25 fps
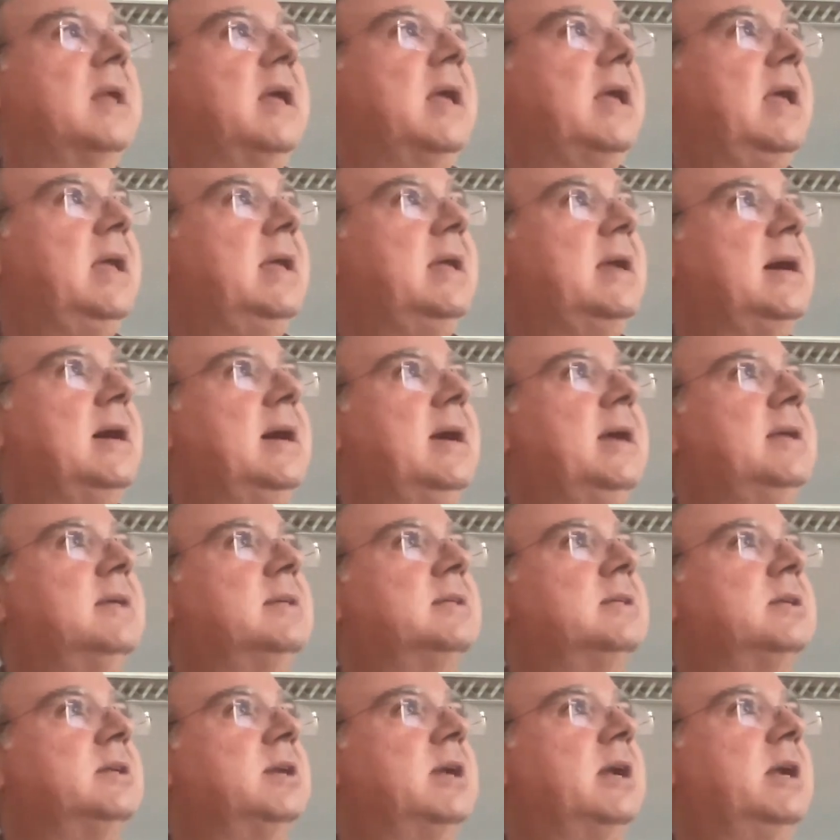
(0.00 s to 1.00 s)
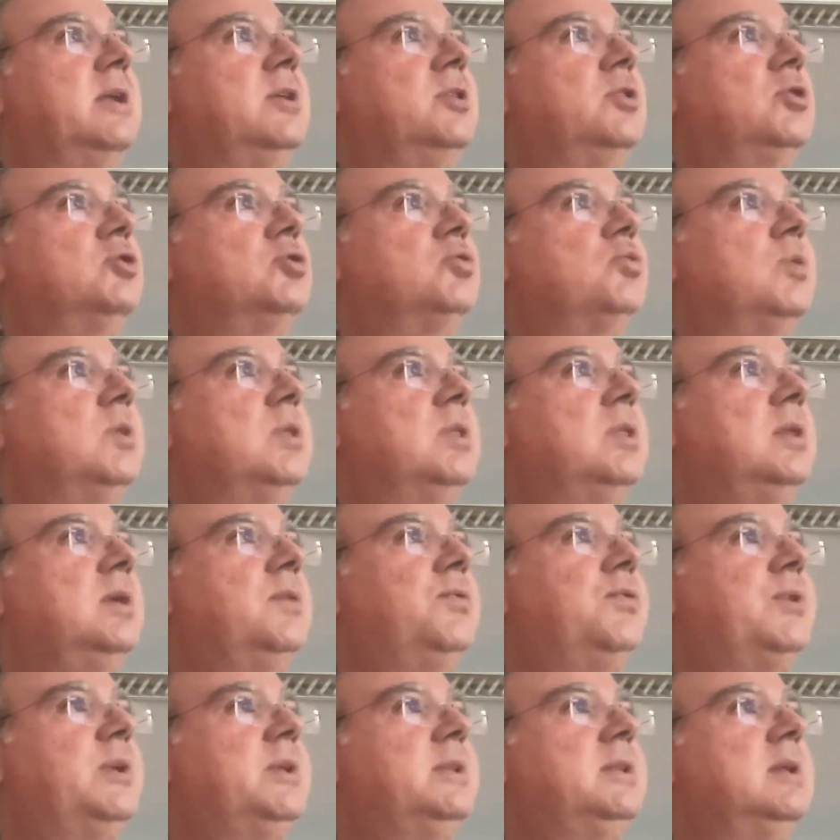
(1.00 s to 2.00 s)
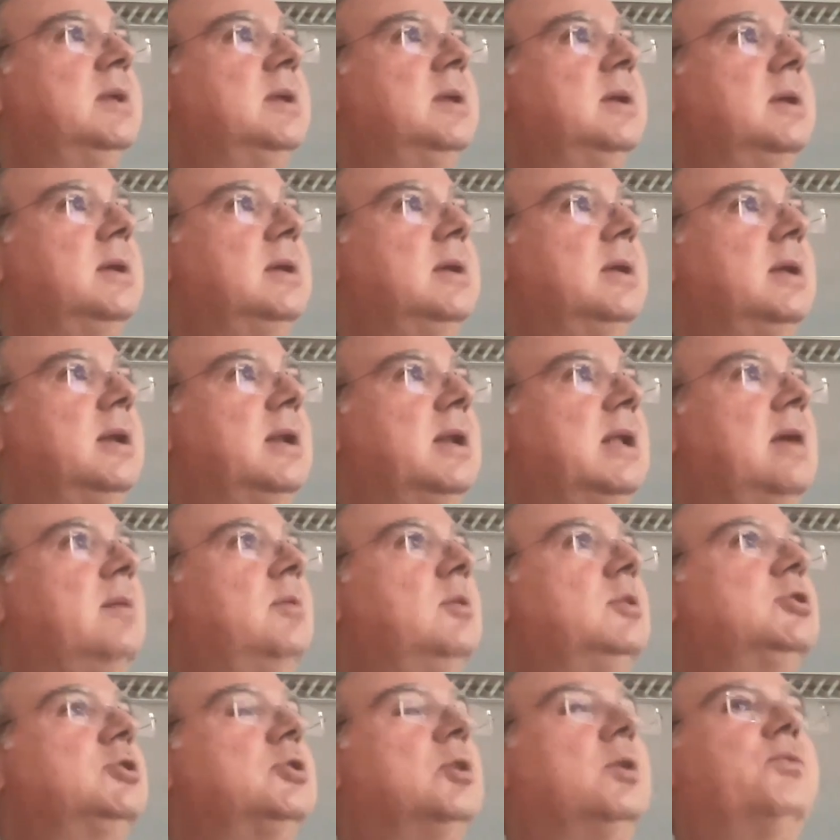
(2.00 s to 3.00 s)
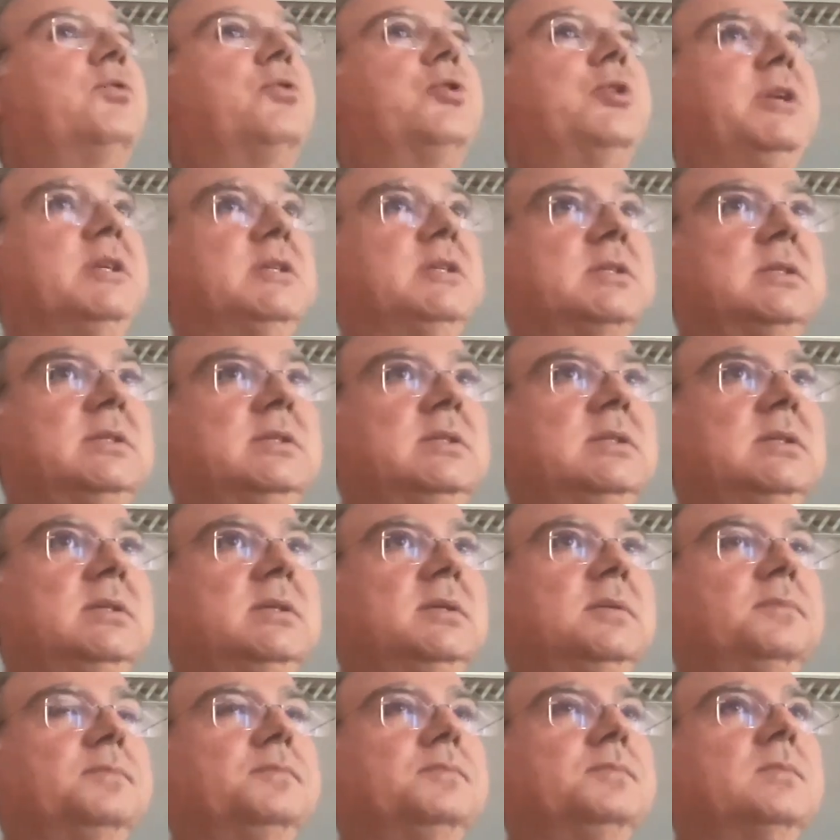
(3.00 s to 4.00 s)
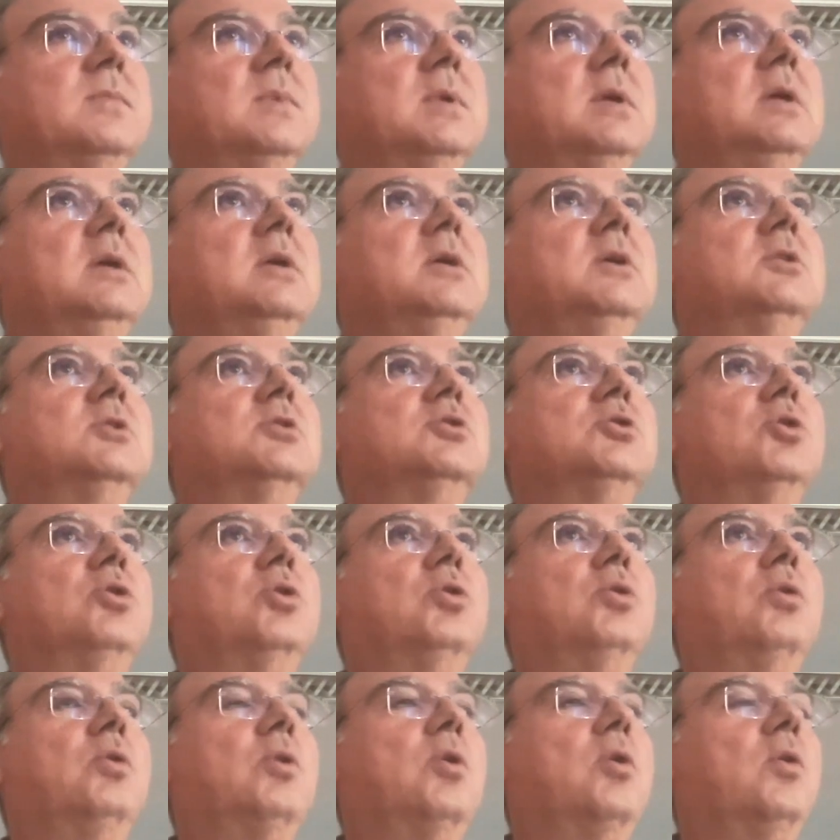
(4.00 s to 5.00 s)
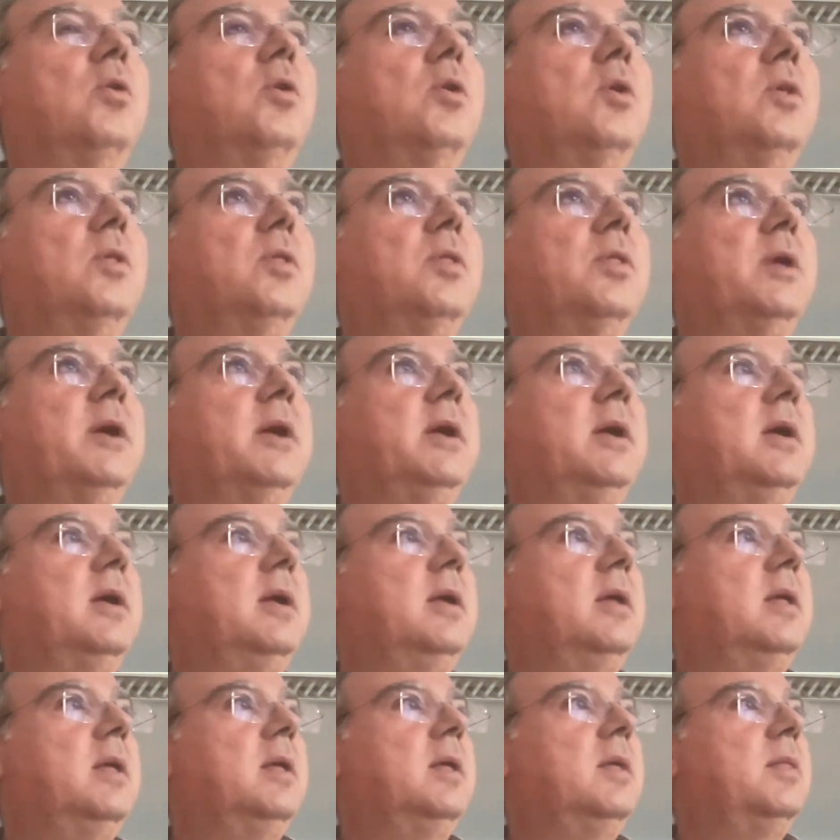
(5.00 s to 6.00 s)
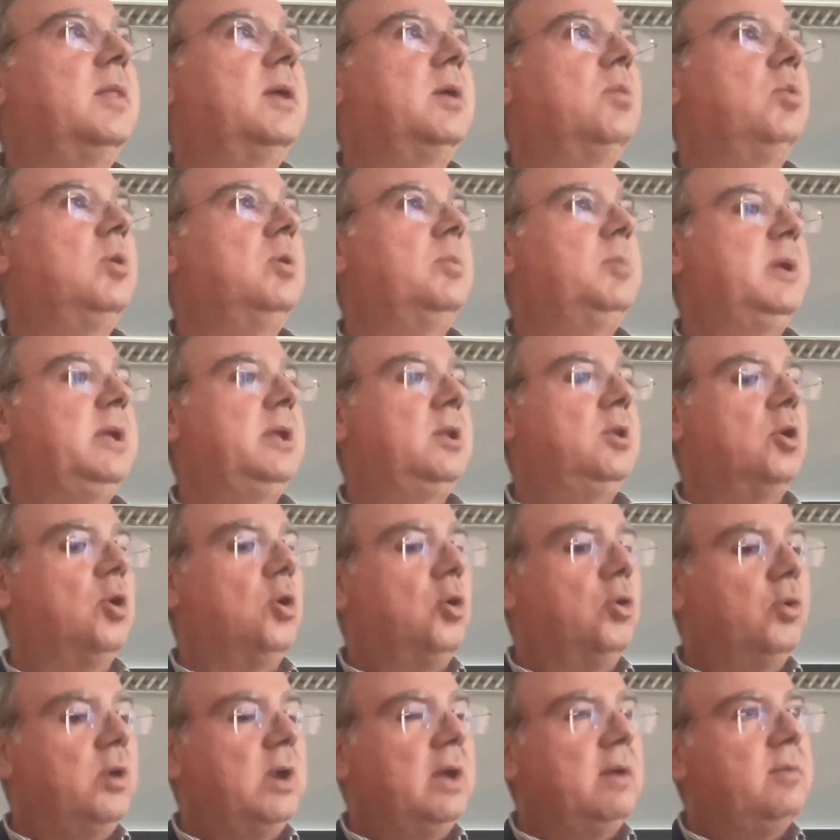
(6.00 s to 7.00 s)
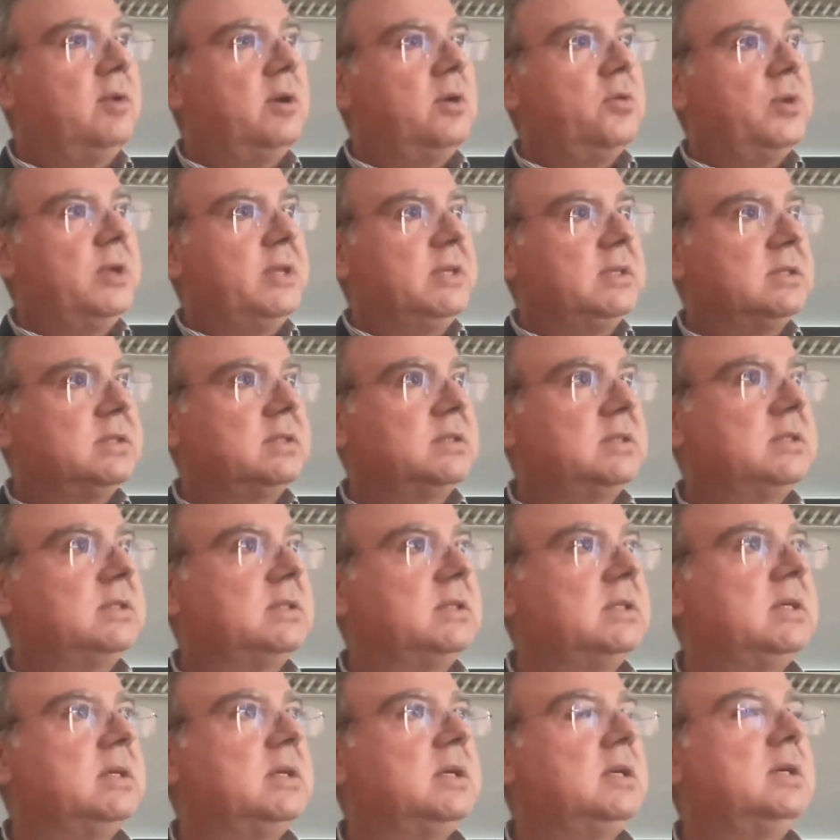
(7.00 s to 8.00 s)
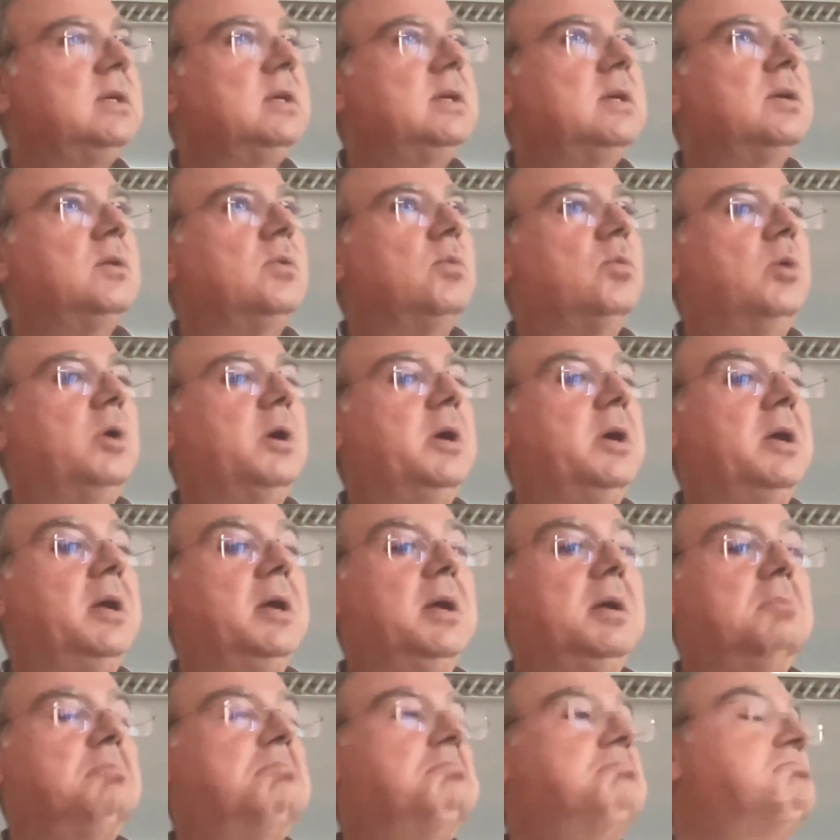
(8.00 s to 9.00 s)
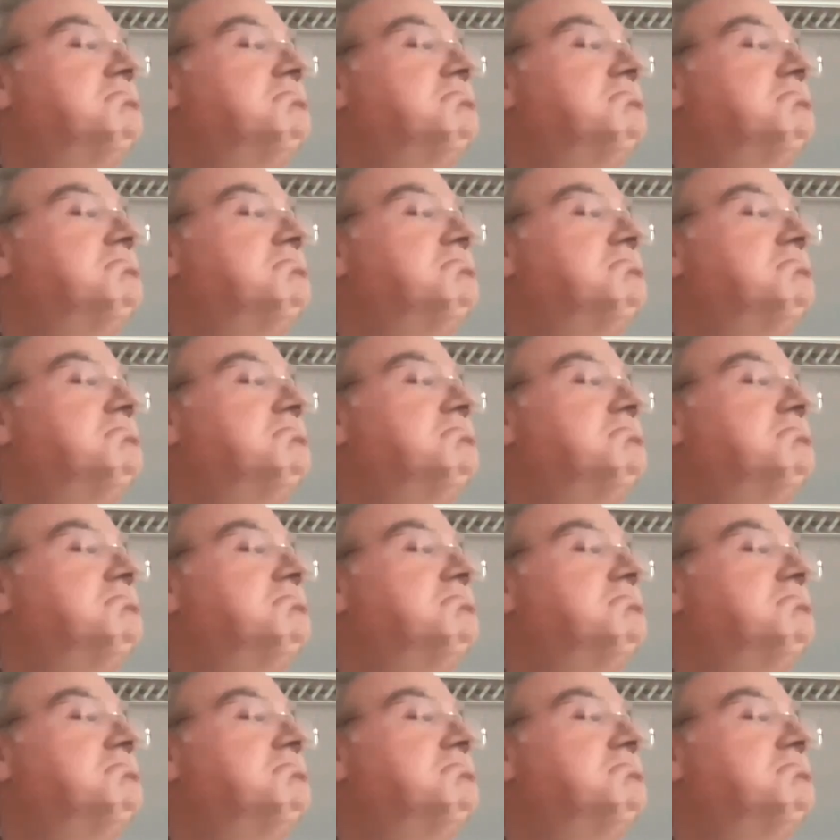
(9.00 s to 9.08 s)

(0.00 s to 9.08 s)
AI scenarios with different levels of risks. So there will be low-level risks where,